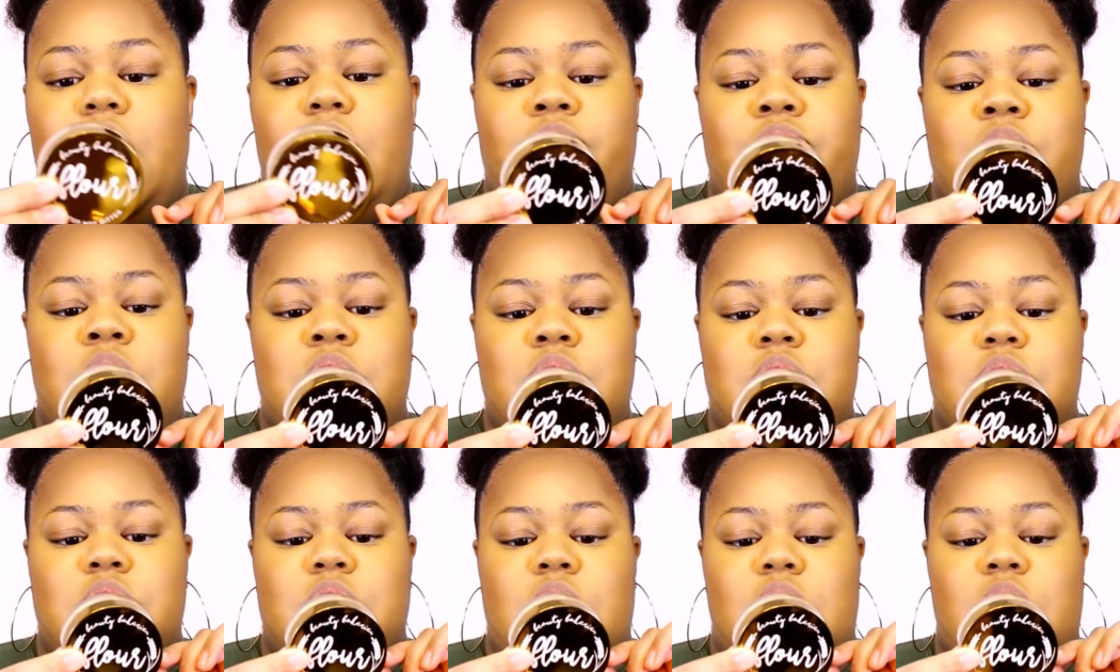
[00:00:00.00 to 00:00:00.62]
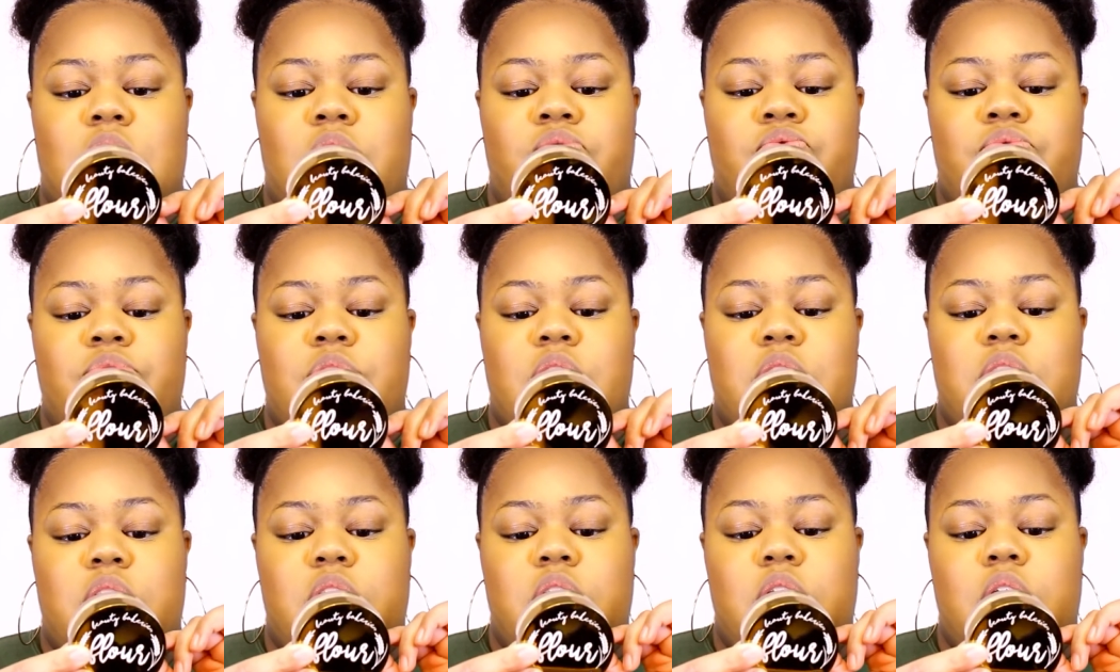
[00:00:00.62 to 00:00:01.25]
and this is in
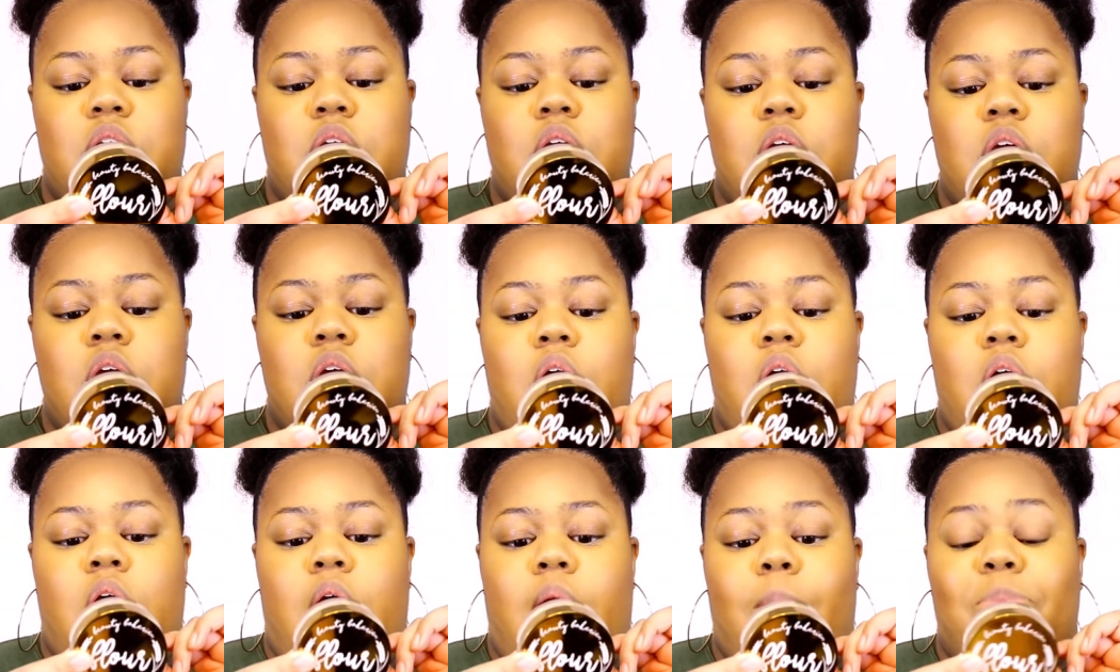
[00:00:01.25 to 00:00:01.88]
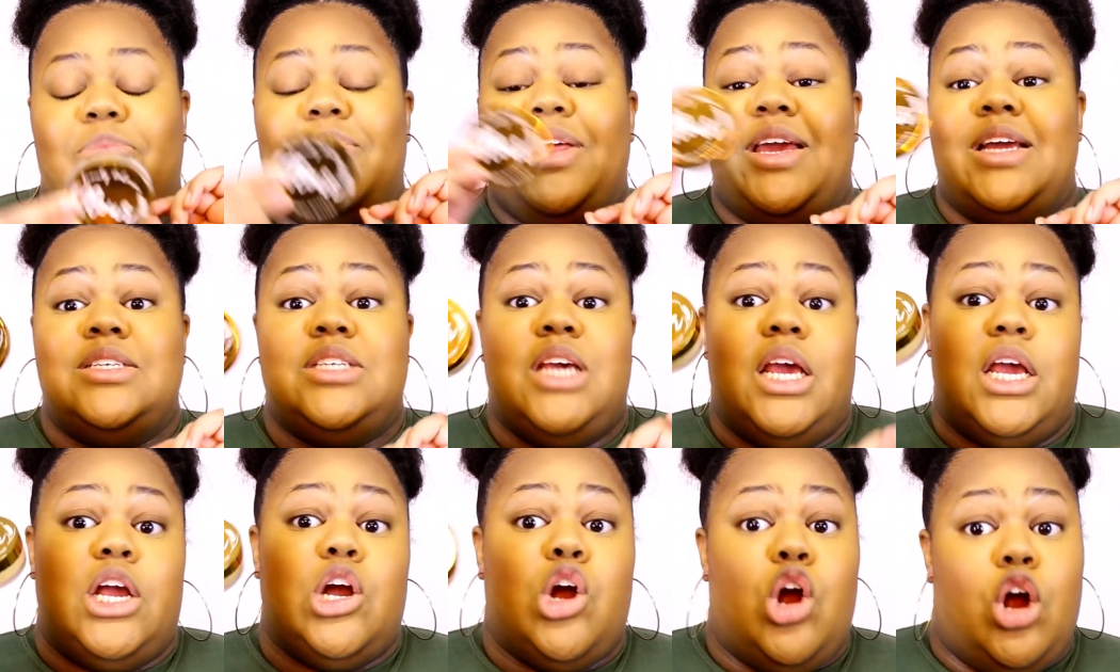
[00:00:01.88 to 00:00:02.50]
the
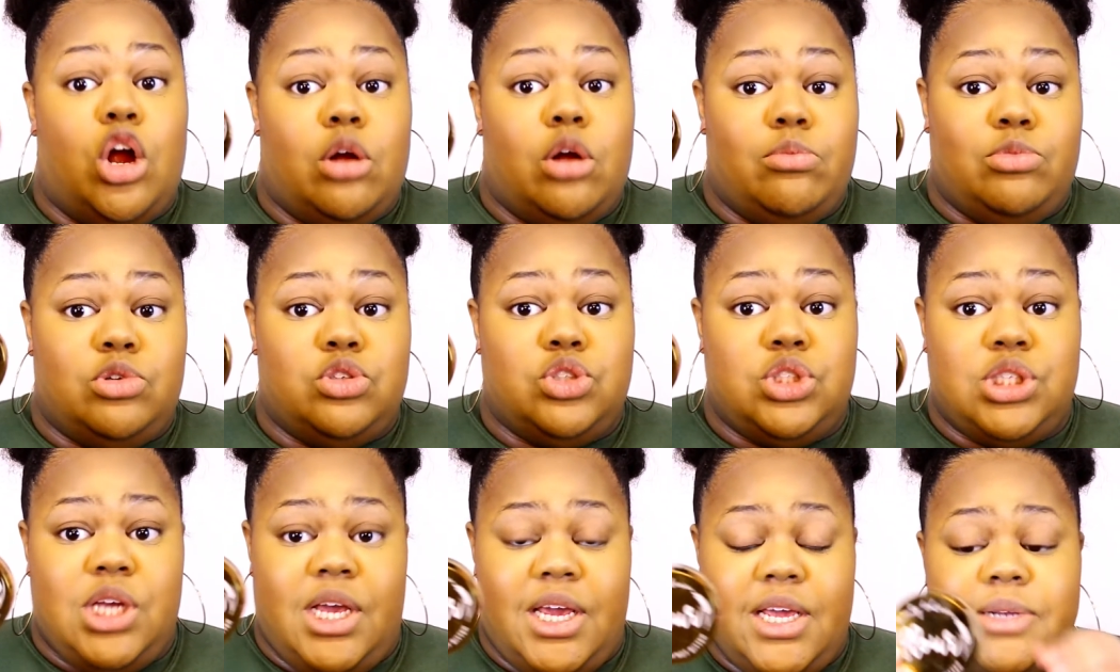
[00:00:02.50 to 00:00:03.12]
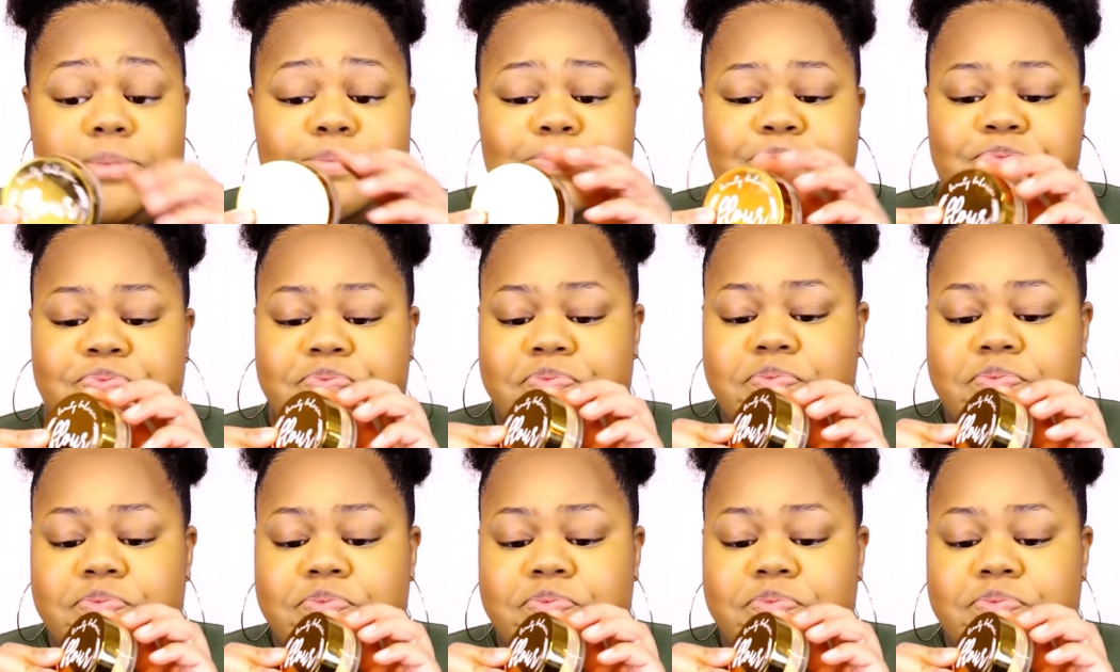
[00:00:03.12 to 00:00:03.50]
plantain caramel shade.